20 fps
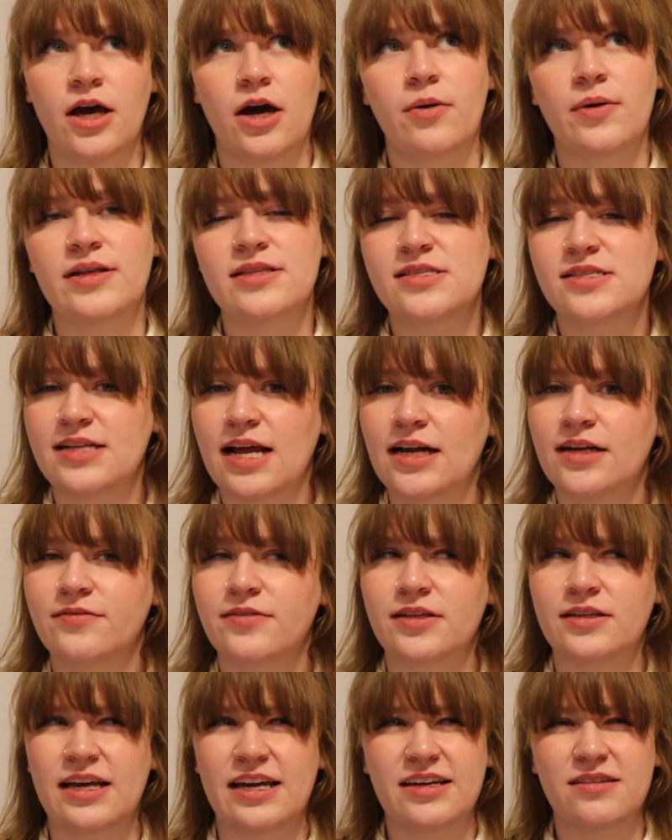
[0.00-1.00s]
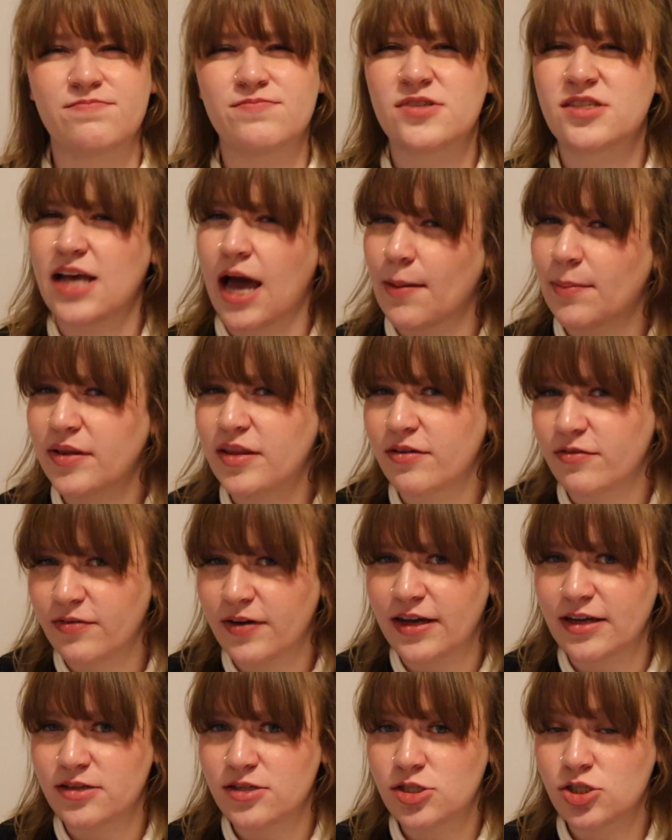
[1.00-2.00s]
know, instead of a slap in the
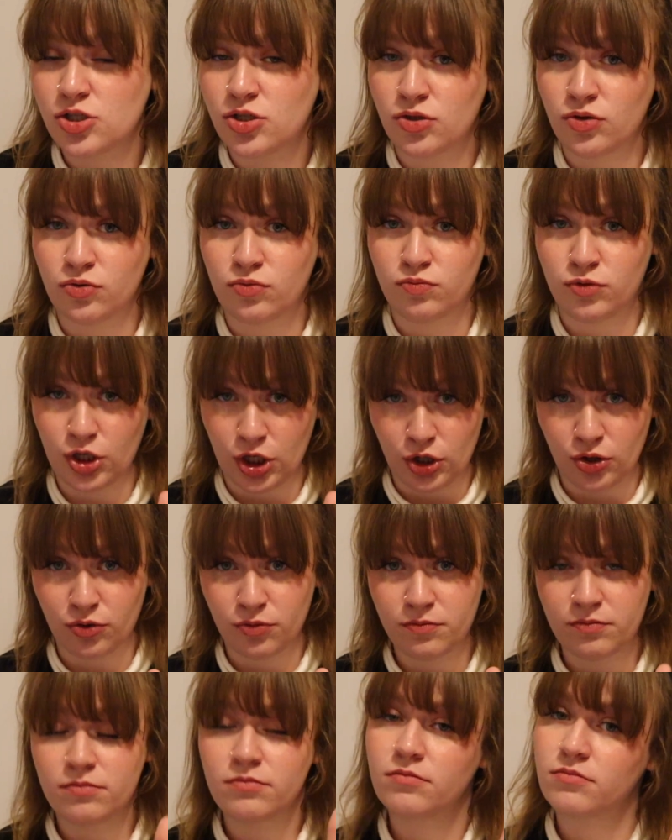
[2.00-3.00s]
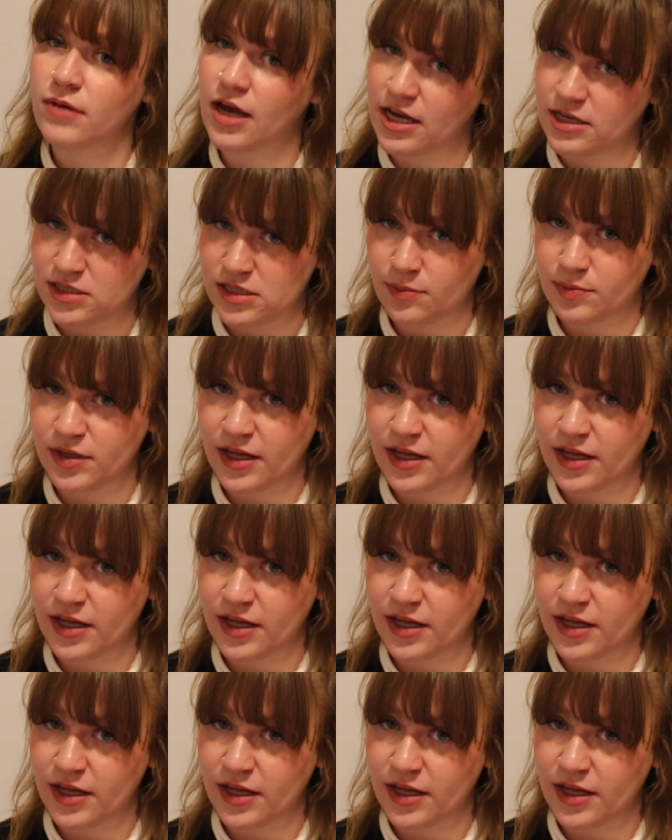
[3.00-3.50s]
face to you as the